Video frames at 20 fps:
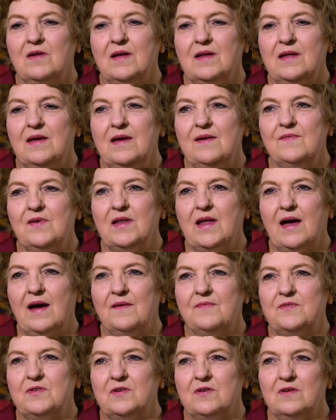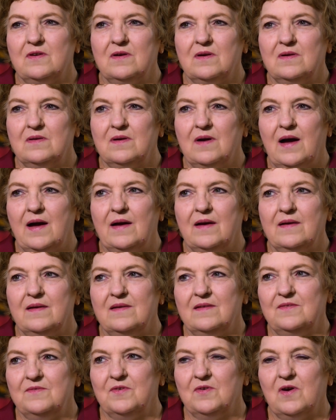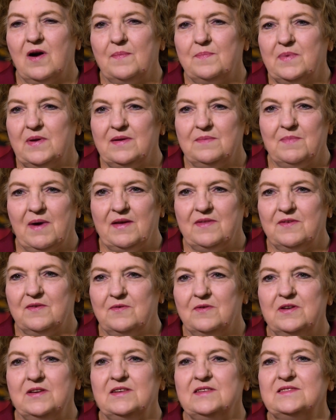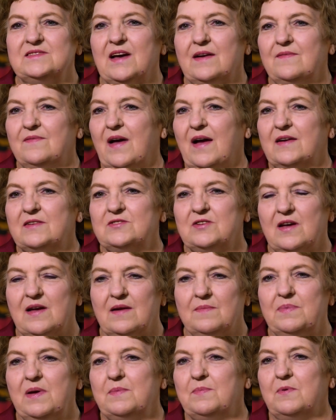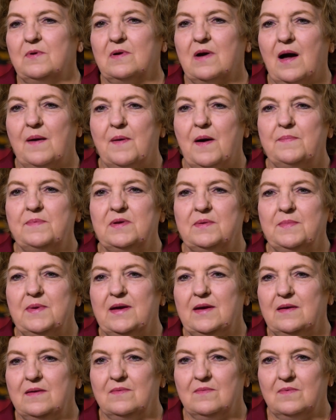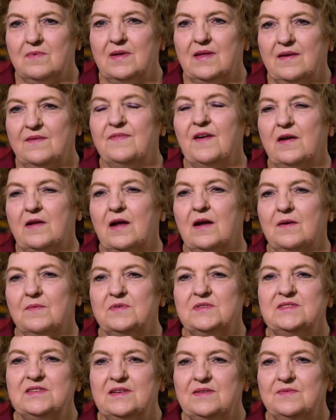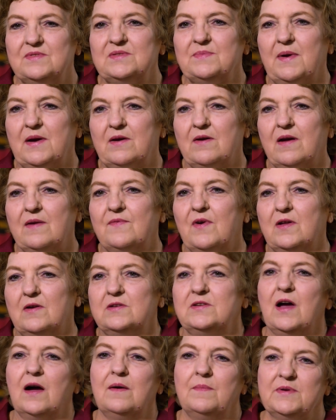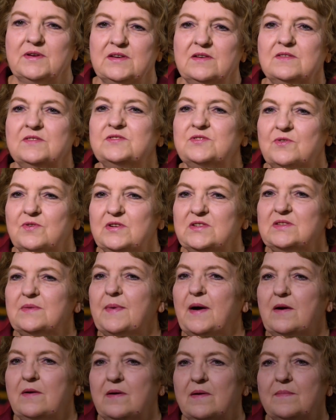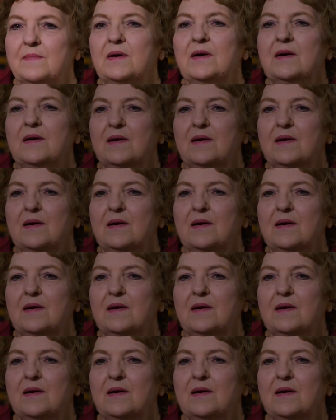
And even after I grew up in my 30s, I've actually had people come up to me when they found out he was my grandfather and tell me little stories about him.